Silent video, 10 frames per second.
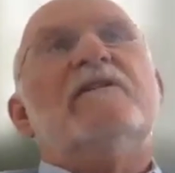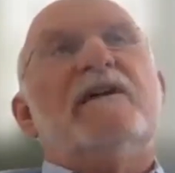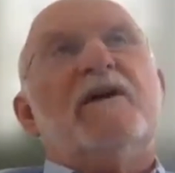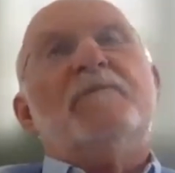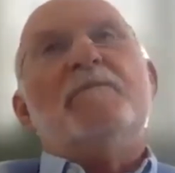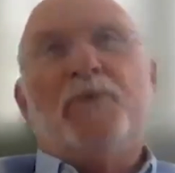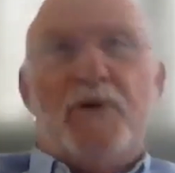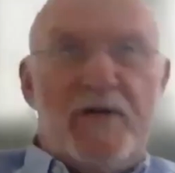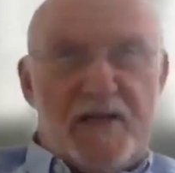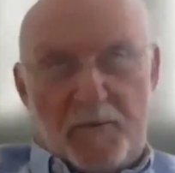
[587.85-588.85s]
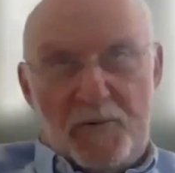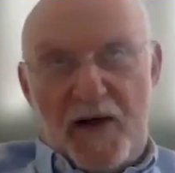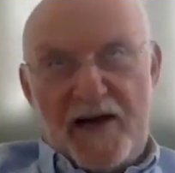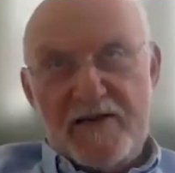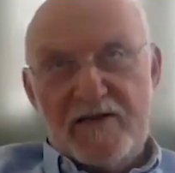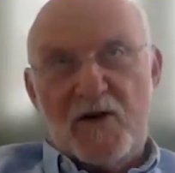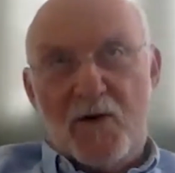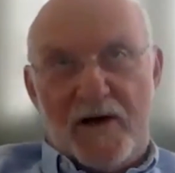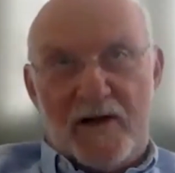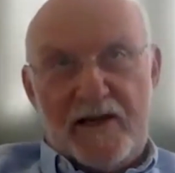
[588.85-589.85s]
that could be put into place
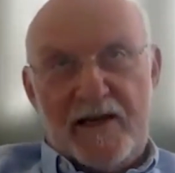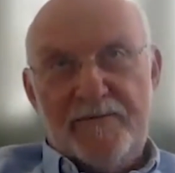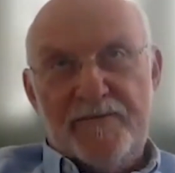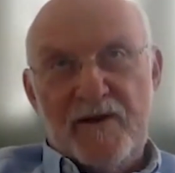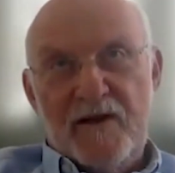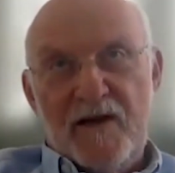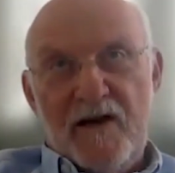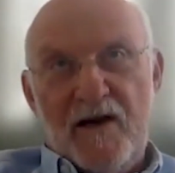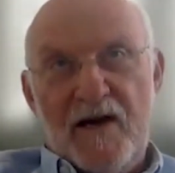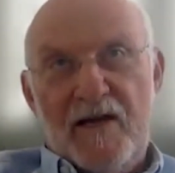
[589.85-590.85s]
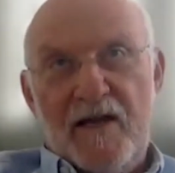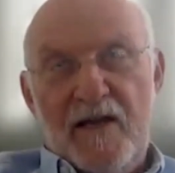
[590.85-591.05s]
quickly, all right,